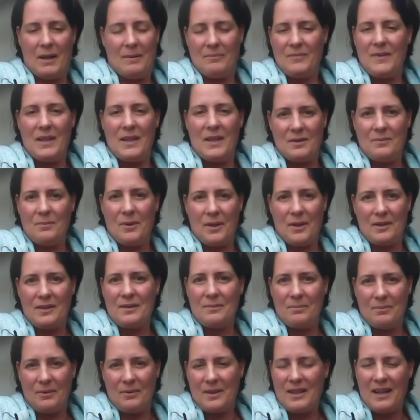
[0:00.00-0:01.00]
is
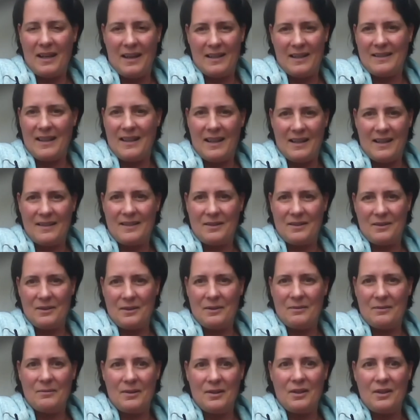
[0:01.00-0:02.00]
what I'd like
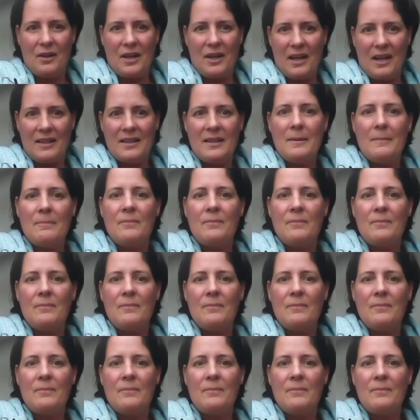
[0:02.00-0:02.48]
to look at.